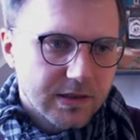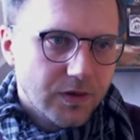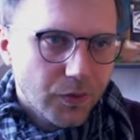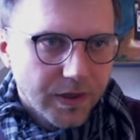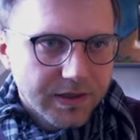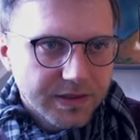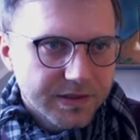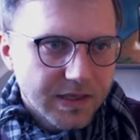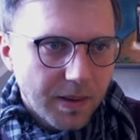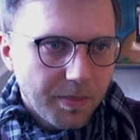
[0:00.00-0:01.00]
doing the
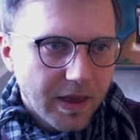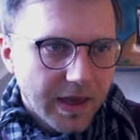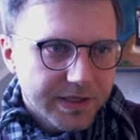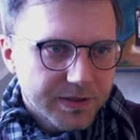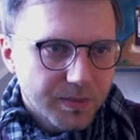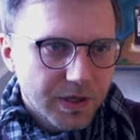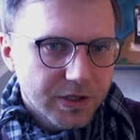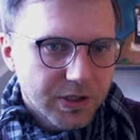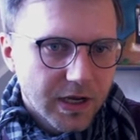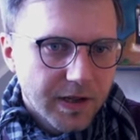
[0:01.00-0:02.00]
snappy hex
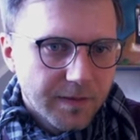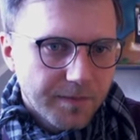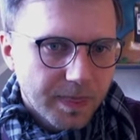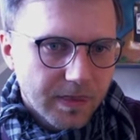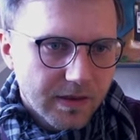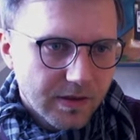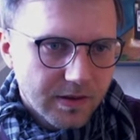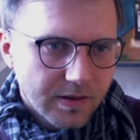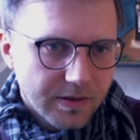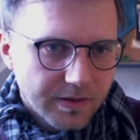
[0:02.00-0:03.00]
mesh
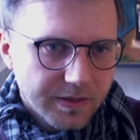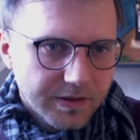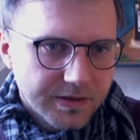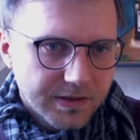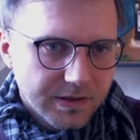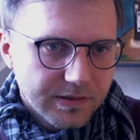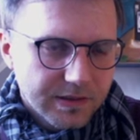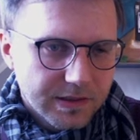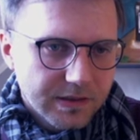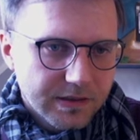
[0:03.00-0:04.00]
this is
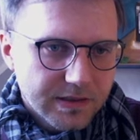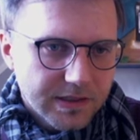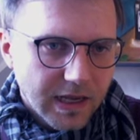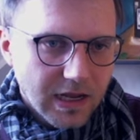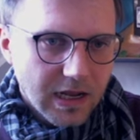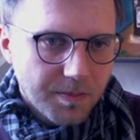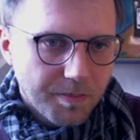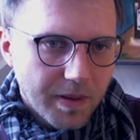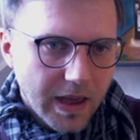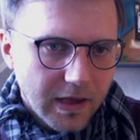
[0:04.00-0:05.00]
the scaling
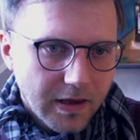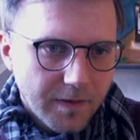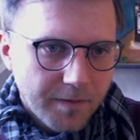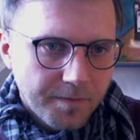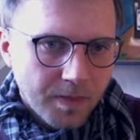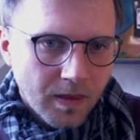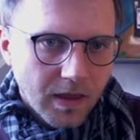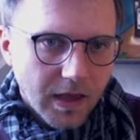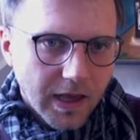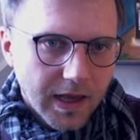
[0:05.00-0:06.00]
back
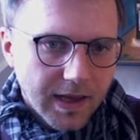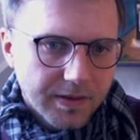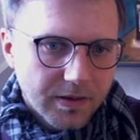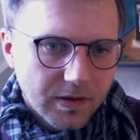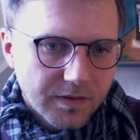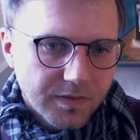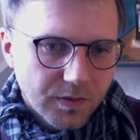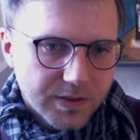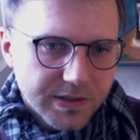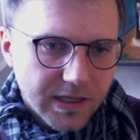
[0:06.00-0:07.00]
and if you
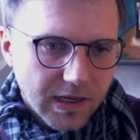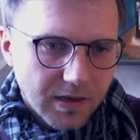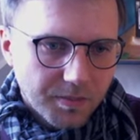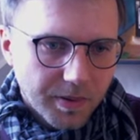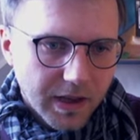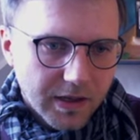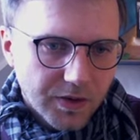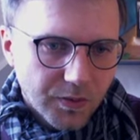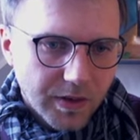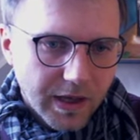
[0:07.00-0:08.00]
are scaling back
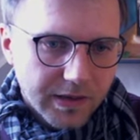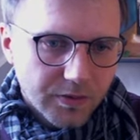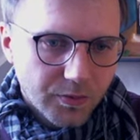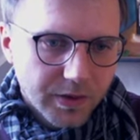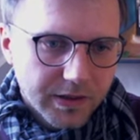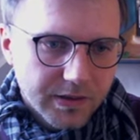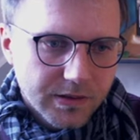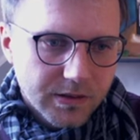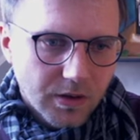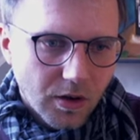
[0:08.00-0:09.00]
you get rid
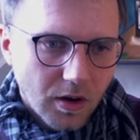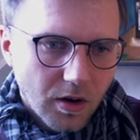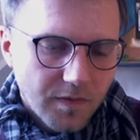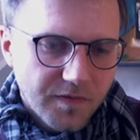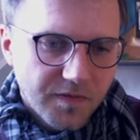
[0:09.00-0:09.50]
of